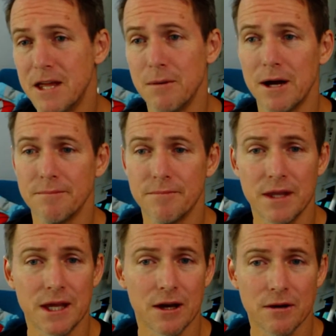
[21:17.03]
Anyway,
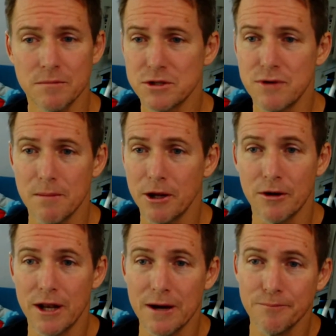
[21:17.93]
there you go. I'm just rabbiting
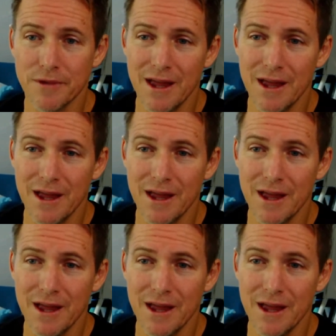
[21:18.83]
on now.